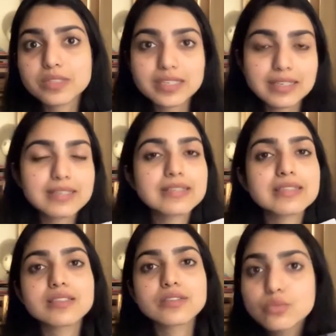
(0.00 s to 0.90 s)

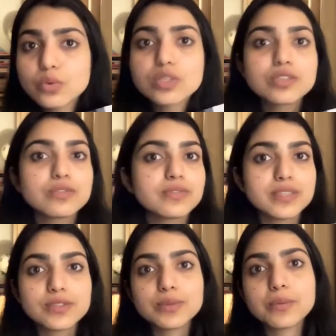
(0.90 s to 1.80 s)
Dickinson, Woolf,
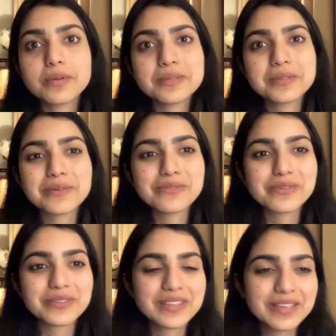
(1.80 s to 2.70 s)
and so on and so
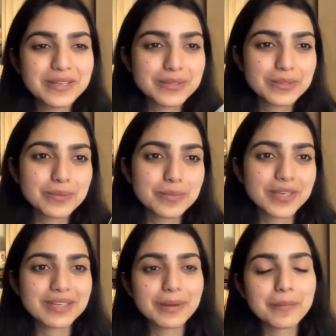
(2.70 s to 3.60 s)
forth. So do
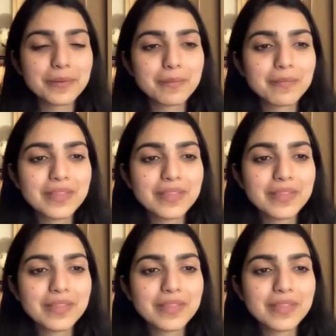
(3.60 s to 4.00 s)
pick it up.